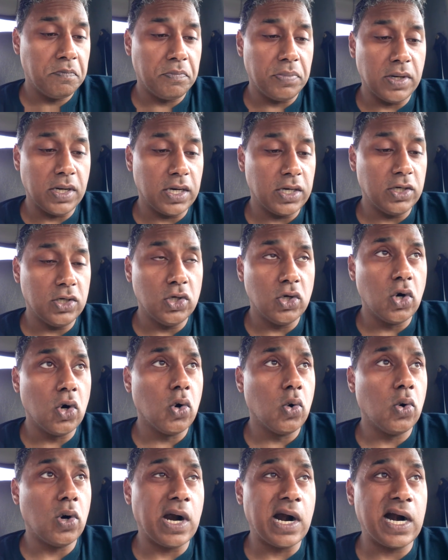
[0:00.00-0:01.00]
but
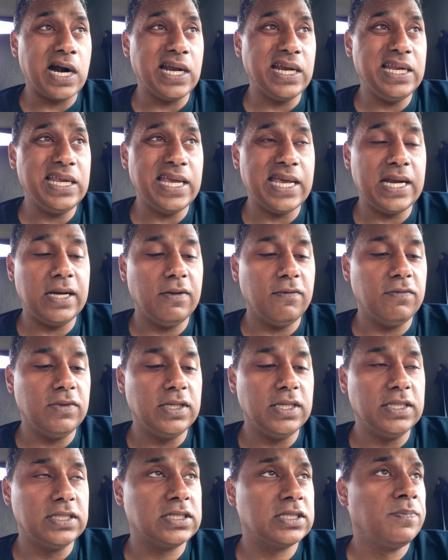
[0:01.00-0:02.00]
no, hardly any of
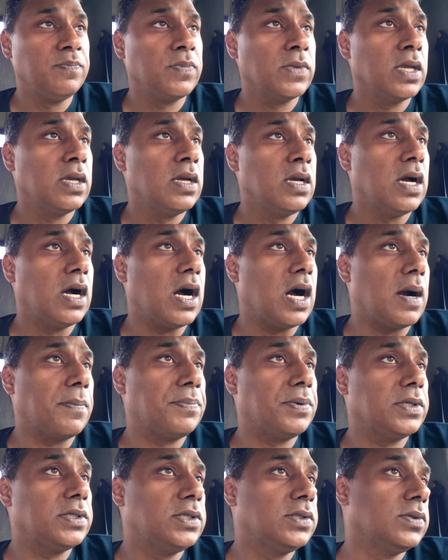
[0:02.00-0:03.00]
these
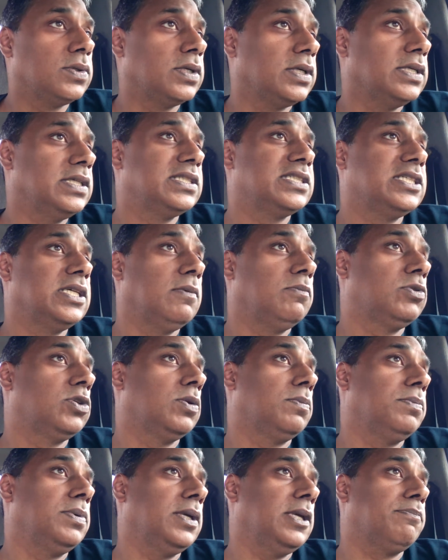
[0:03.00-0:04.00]
opportunities seem to
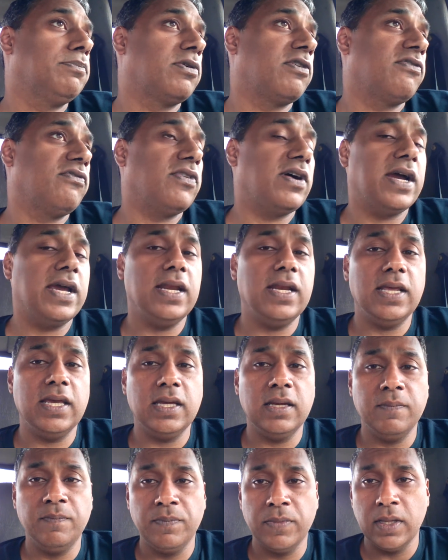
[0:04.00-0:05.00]
be
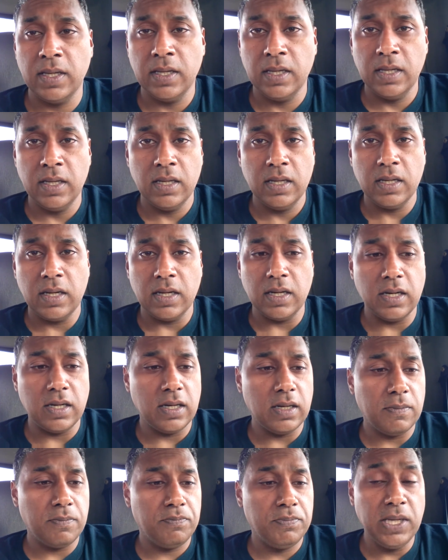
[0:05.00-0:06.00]
providing
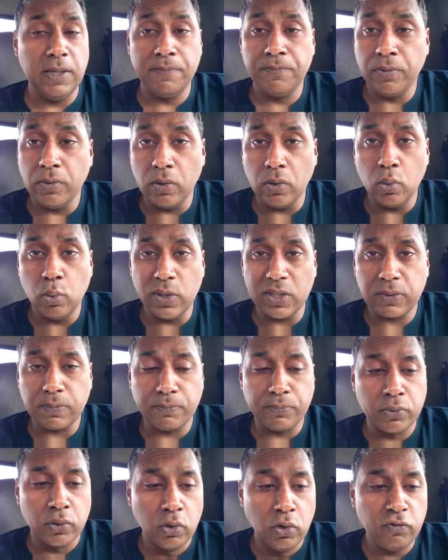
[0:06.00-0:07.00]
uh, people with
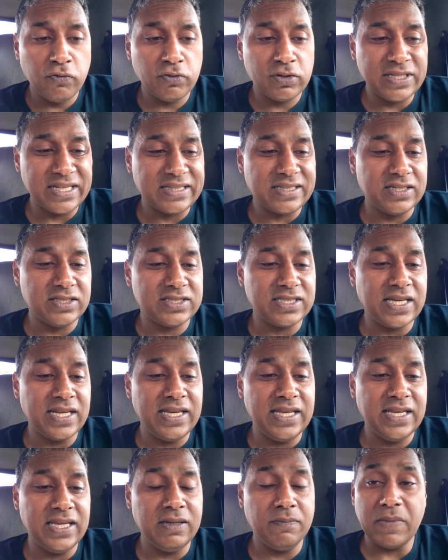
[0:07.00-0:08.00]
proof that there's
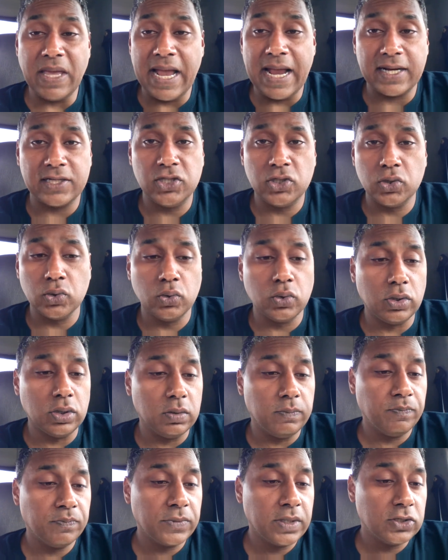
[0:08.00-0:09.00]
any actual
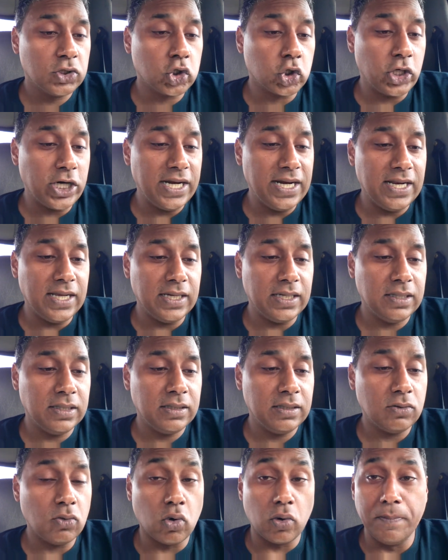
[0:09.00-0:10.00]
trading
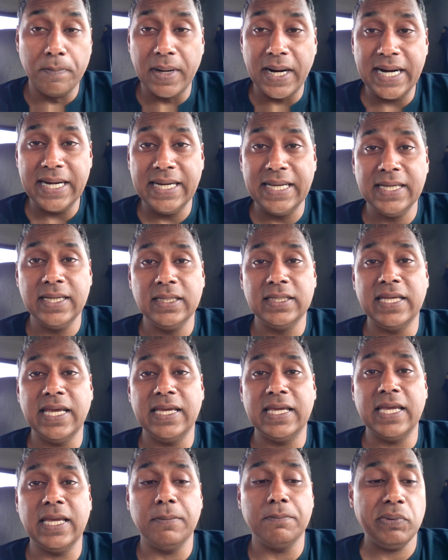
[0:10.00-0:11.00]
or mining
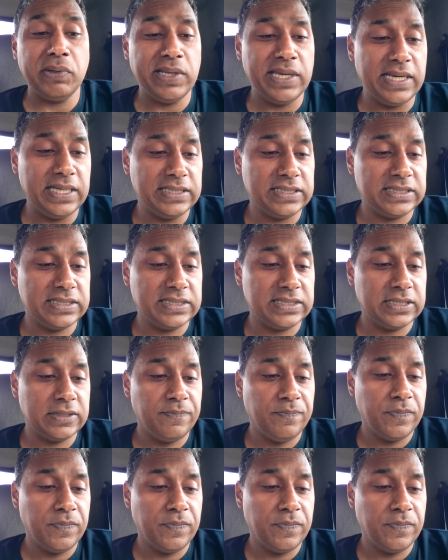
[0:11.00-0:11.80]
taking place.